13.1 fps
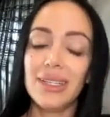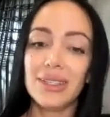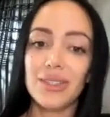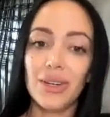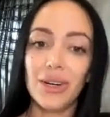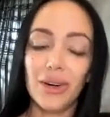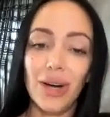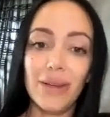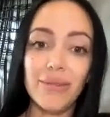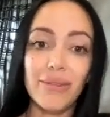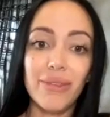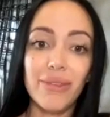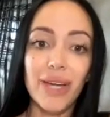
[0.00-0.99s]
So
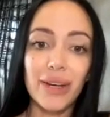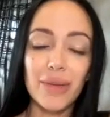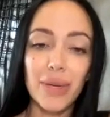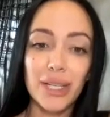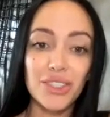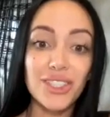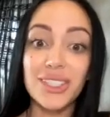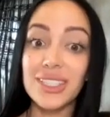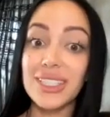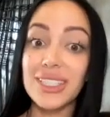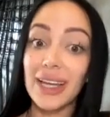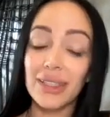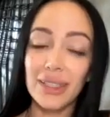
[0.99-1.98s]
I'm very much into
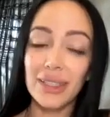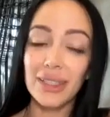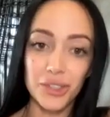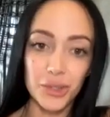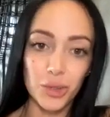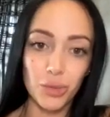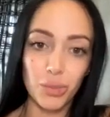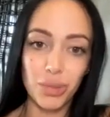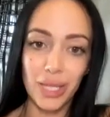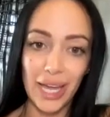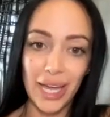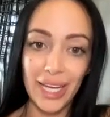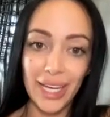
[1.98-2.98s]
psychological
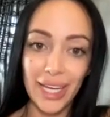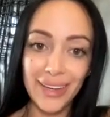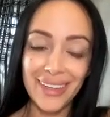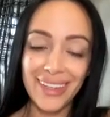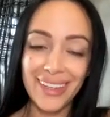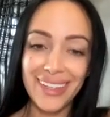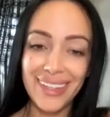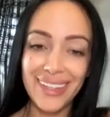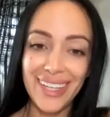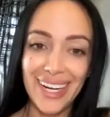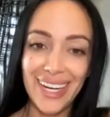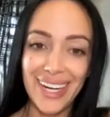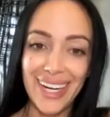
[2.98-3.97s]
play.
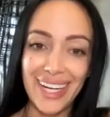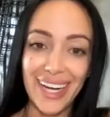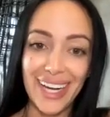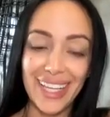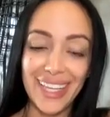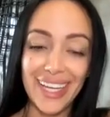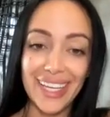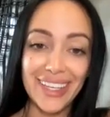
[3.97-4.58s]
I like